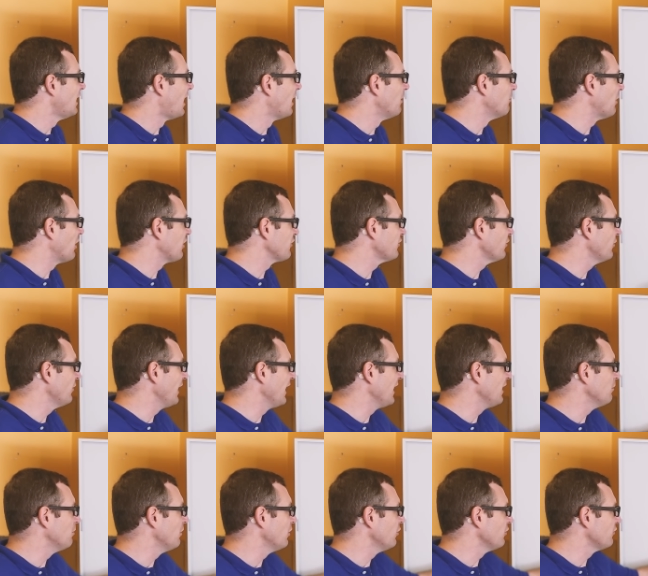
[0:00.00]
I'm also
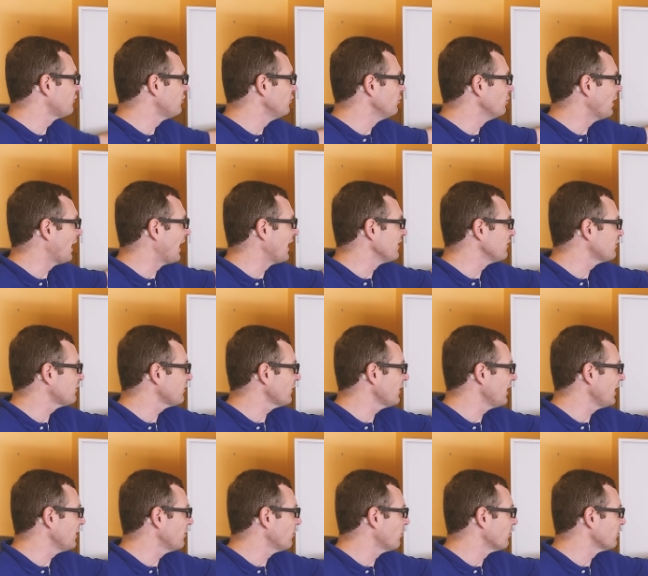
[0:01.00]
able to
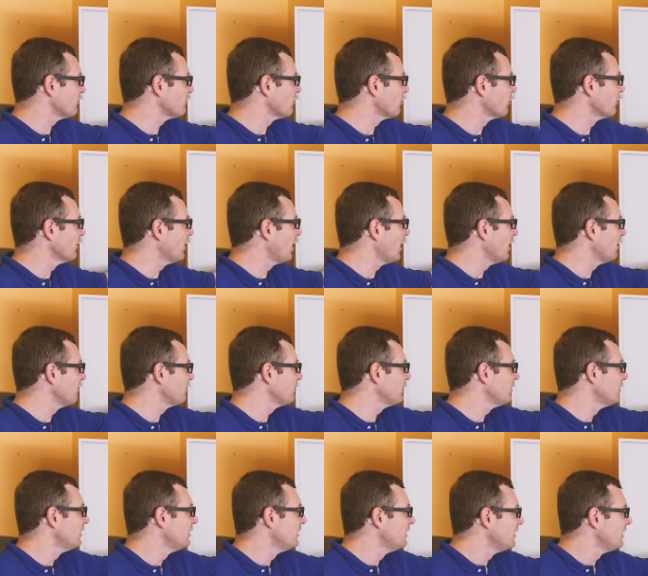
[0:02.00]
isolate or turn off